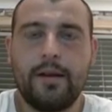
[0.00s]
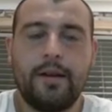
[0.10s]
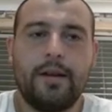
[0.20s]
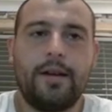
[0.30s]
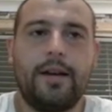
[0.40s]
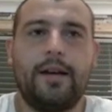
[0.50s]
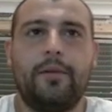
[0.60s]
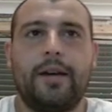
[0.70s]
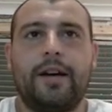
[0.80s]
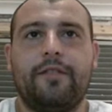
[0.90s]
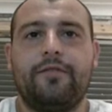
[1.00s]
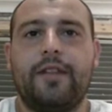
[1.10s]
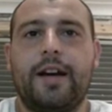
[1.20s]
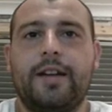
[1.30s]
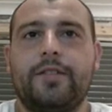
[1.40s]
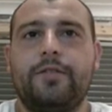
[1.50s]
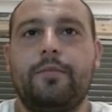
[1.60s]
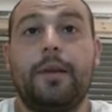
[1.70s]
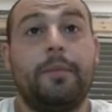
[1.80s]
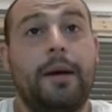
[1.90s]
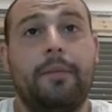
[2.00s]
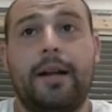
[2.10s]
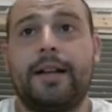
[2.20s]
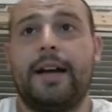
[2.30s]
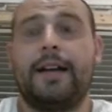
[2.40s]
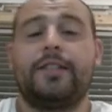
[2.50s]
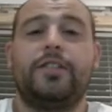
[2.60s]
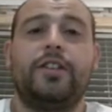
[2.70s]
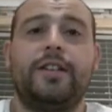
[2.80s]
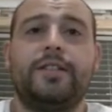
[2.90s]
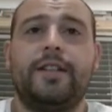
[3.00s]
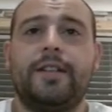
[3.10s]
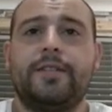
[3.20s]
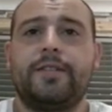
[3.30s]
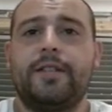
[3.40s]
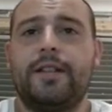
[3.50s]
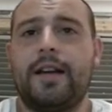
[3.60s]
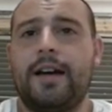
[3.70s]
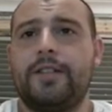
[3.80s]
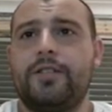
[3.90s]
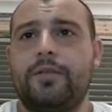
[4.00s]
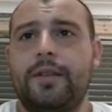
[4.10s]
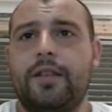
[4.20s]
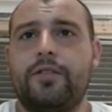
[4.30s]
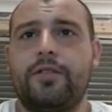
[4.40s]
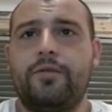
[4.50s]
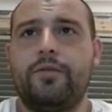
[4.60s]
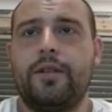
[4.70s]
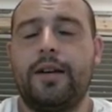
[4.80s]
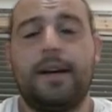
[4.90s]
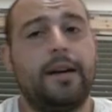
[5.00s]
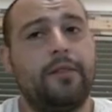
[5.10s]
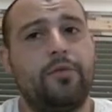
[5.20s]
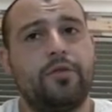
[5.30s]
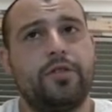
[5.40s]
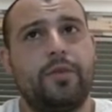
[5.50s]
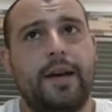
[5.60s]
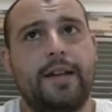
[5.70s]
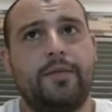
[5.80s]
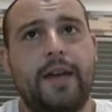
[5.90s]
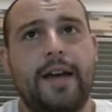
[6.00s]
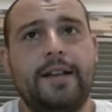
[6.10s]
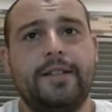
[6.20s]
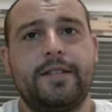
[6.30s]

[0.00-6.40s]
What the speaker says: We have knight by black, knight to g6, knight to e2, rook to a8,